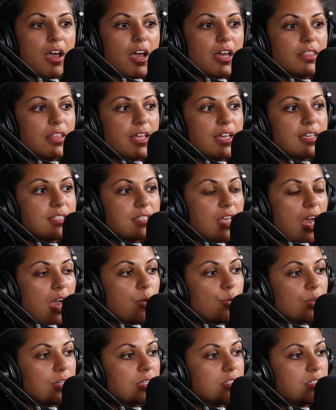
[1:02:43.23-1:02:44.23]
unless
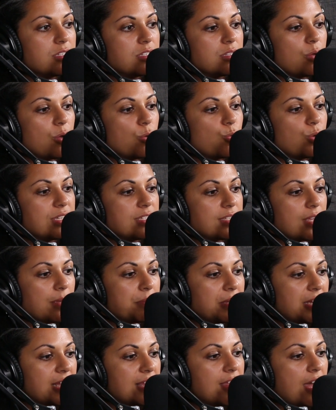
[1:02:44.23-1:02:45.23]
I was with
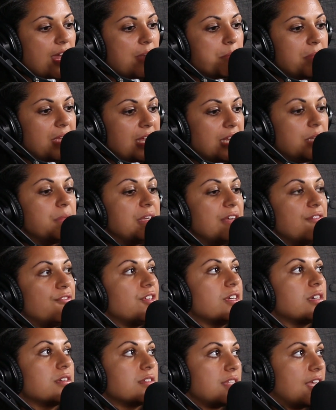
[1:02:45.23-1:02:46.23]
somebody that made me
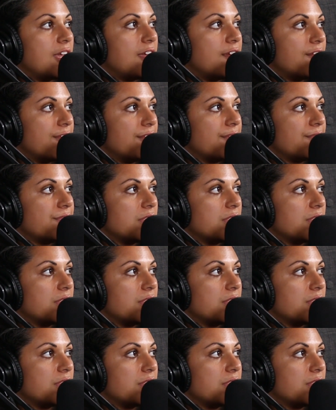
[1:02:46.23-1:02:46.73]
feel safe.